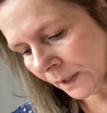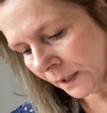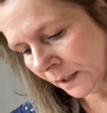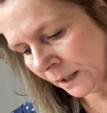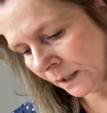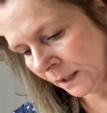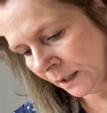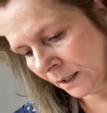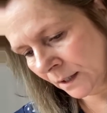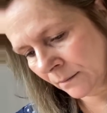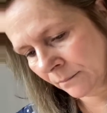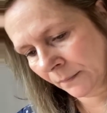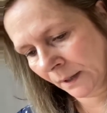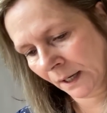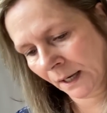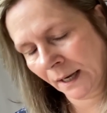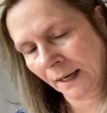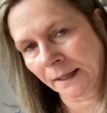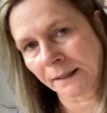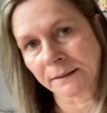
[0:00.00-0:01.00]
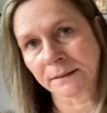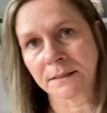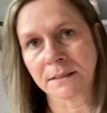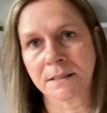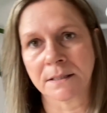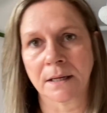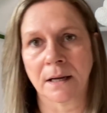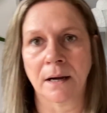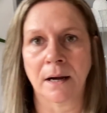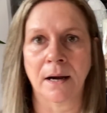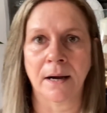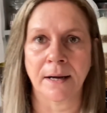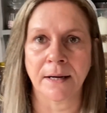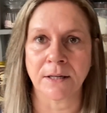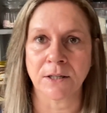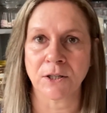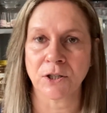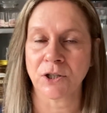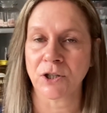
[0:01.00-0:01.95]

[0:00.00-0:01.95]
And I